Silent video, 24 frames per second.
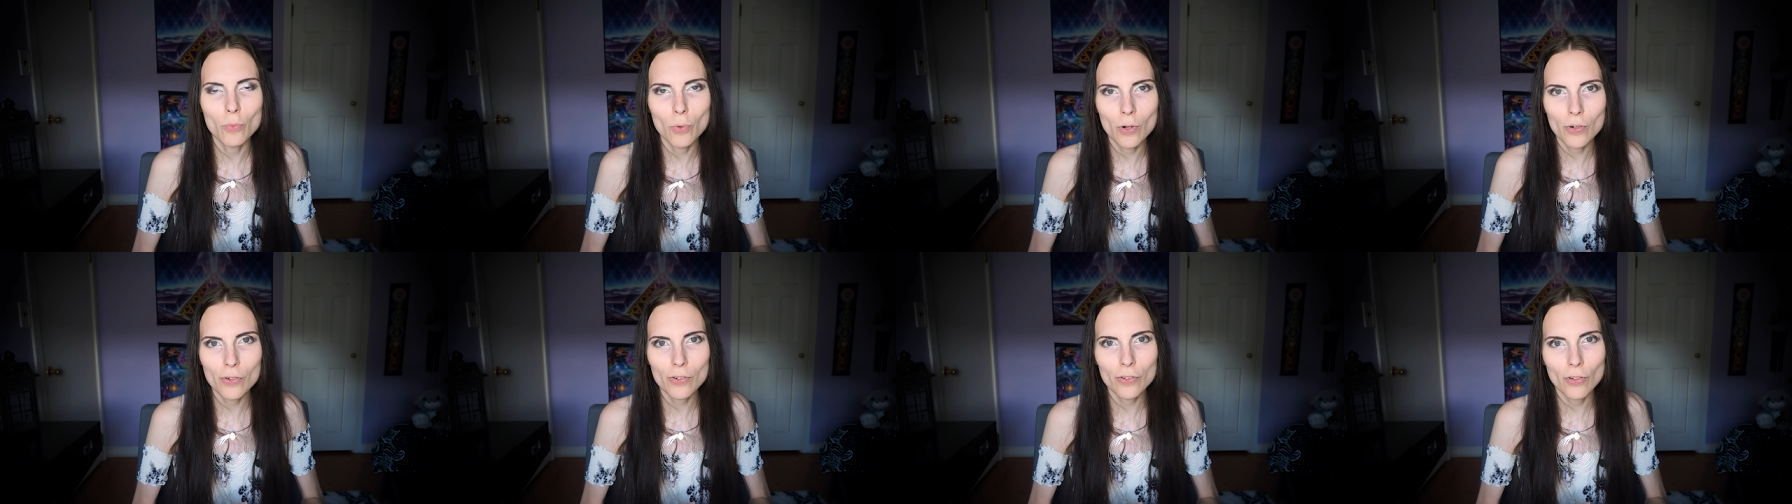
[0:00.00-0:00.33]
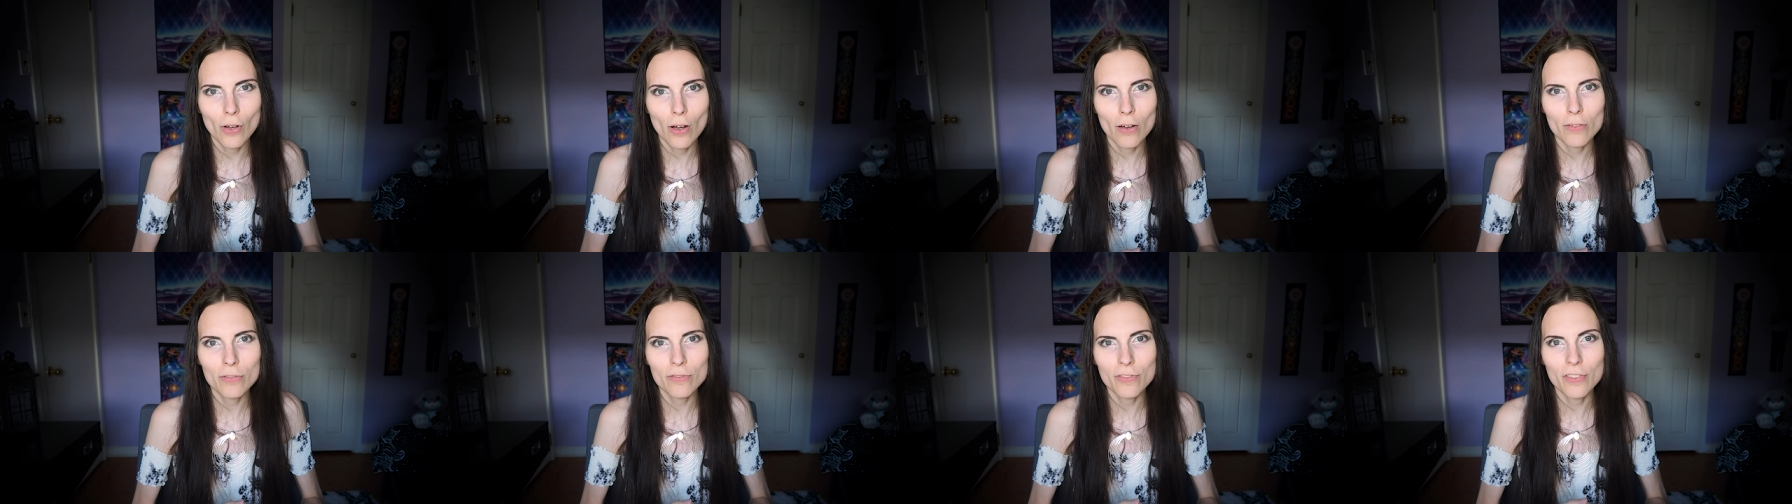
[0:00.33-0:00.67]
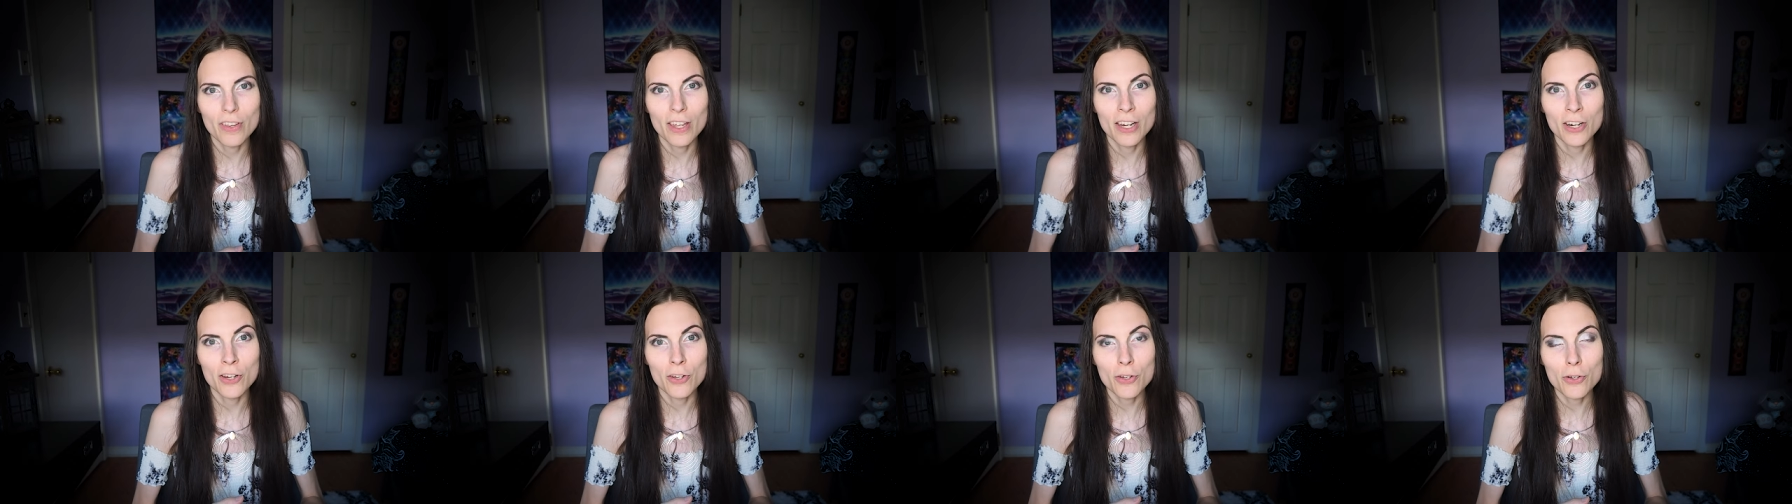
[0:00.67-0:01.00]
worse off
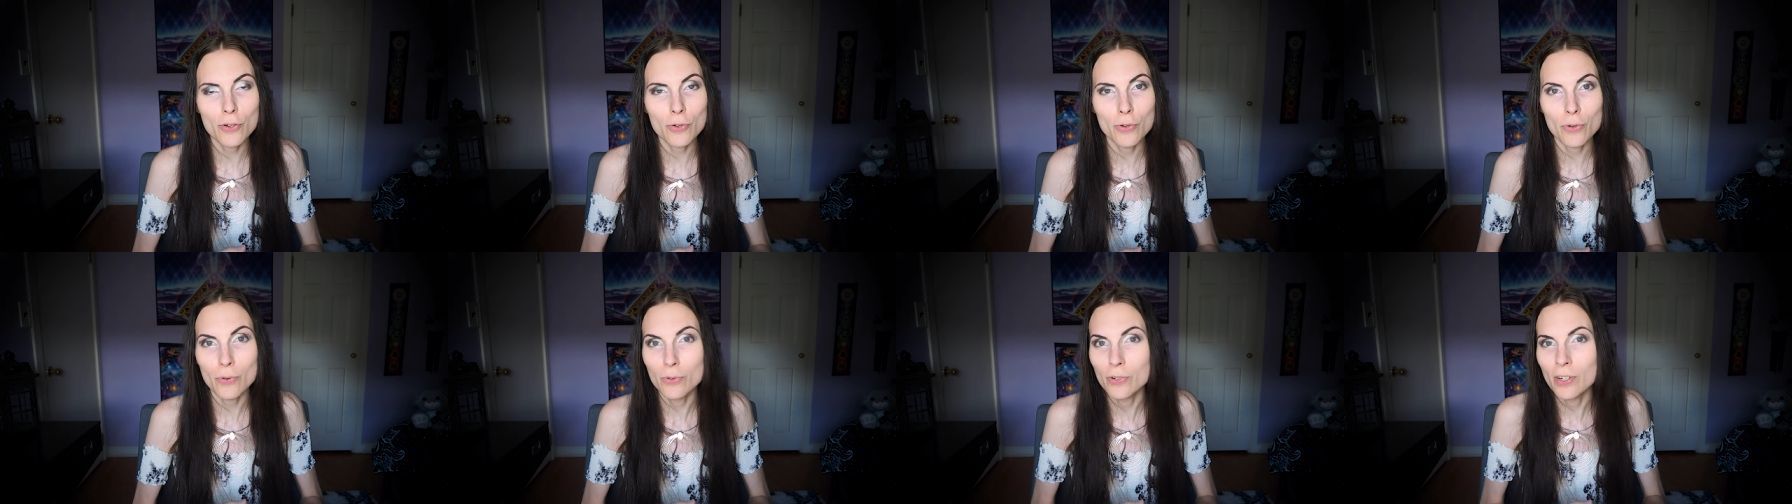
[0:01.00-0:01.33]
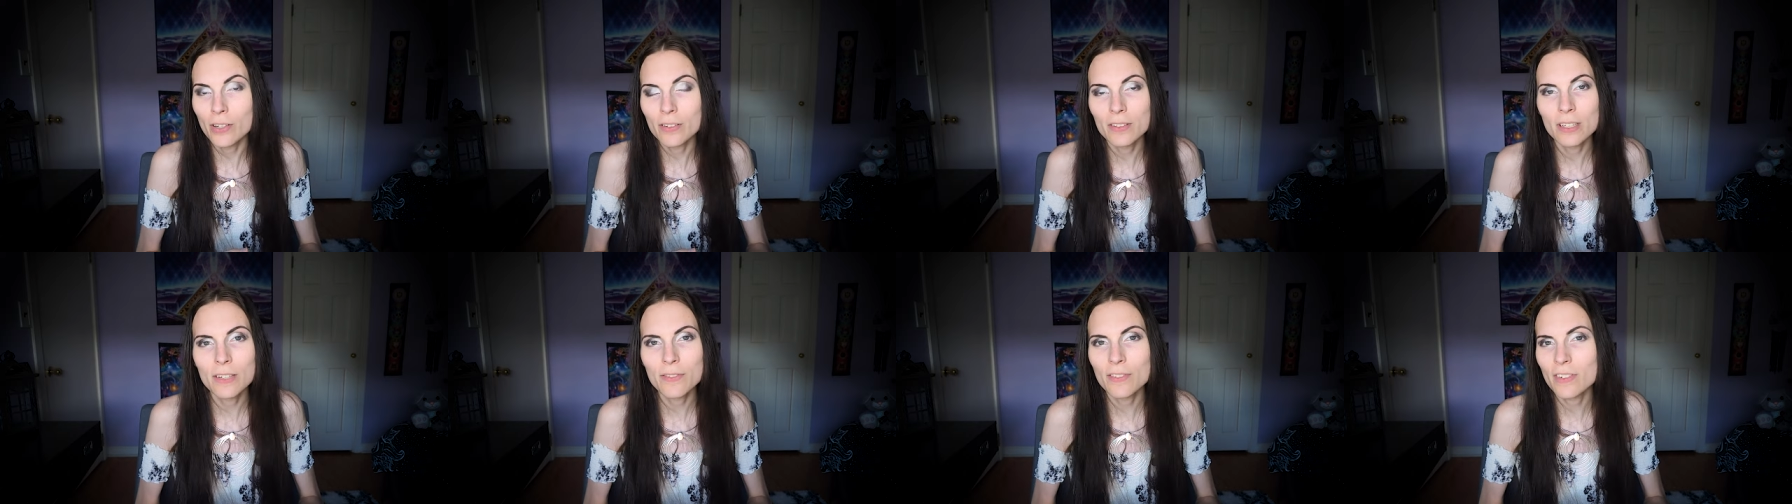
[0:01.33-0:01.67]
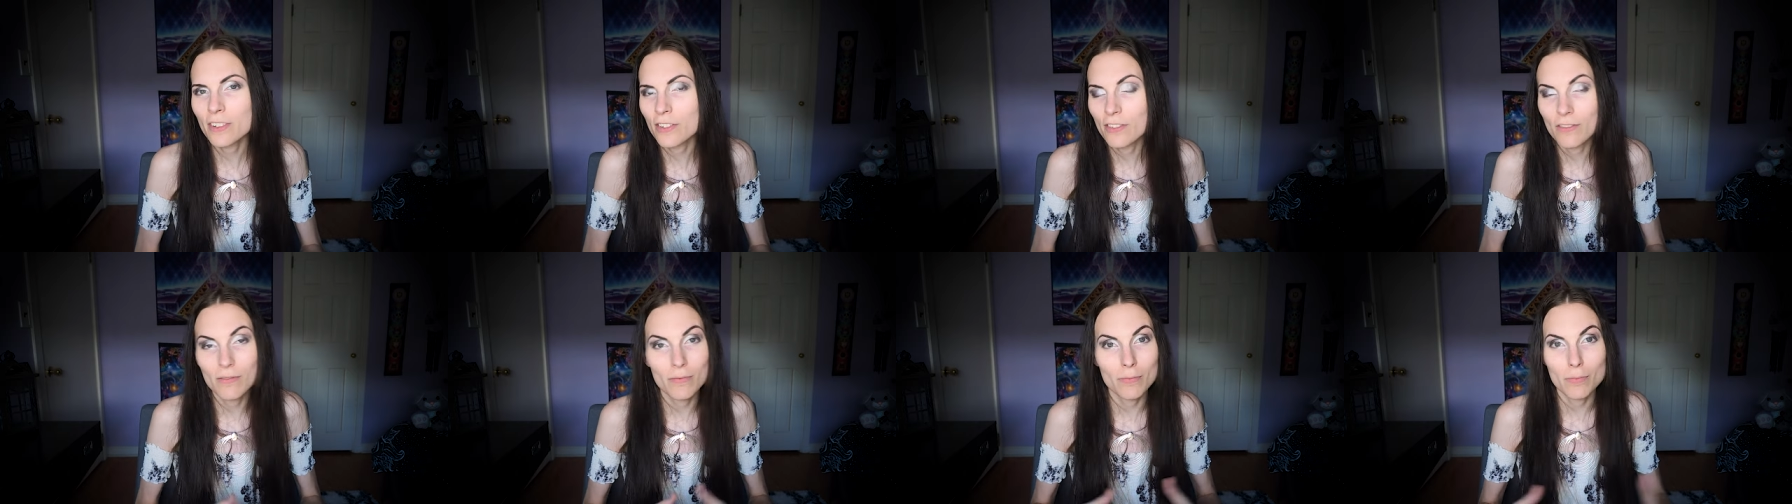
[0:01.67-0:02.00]
than you who doesn't
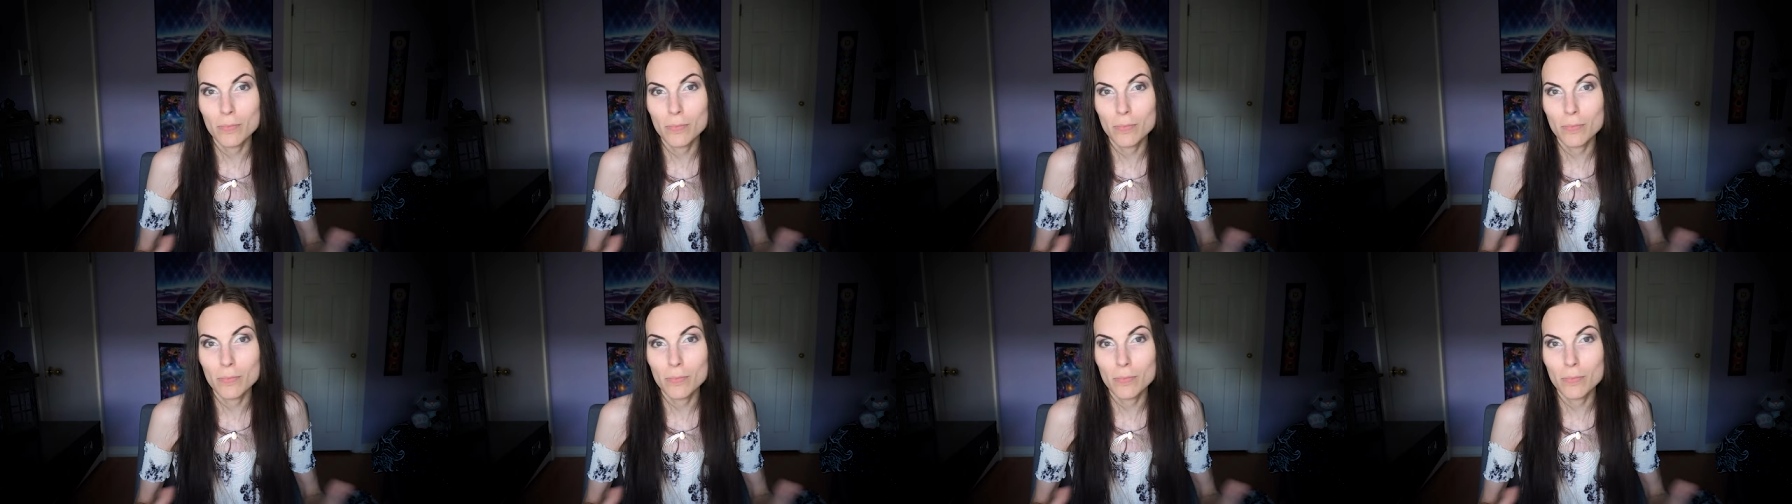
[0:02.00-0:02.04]
even